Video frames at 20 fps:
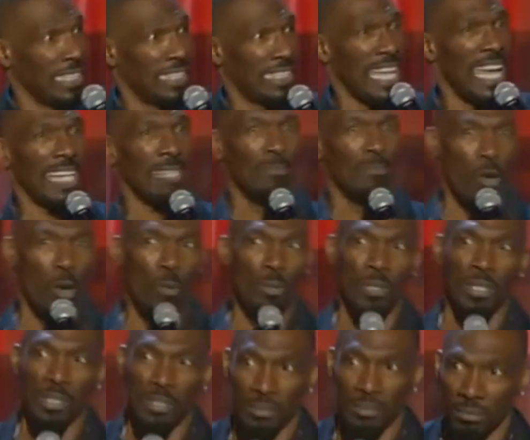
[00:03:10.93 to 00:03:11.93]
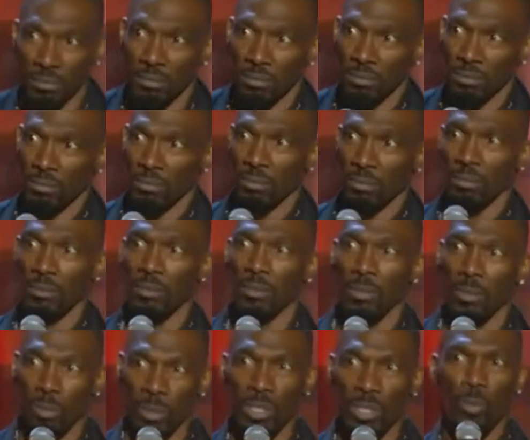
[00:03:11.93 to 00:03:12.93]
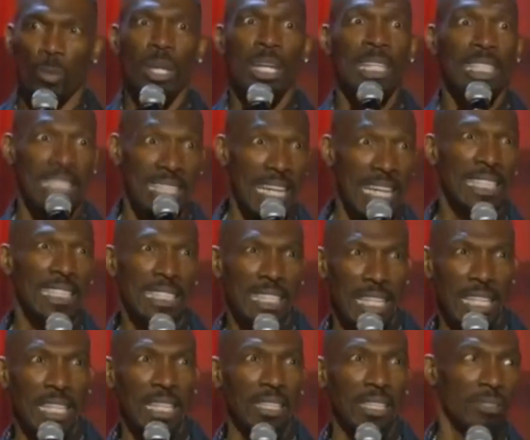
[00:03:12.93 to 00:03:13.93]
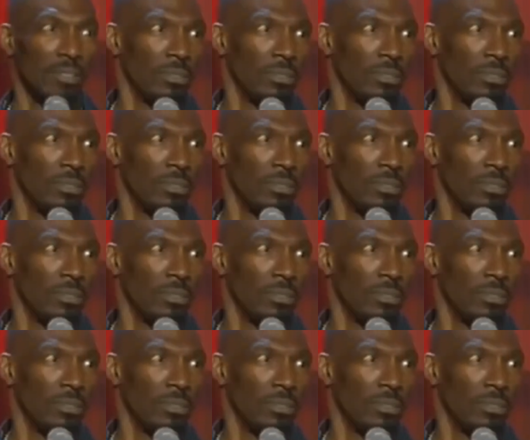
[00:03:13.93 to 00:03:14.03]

an exact moment when the weed kicks in.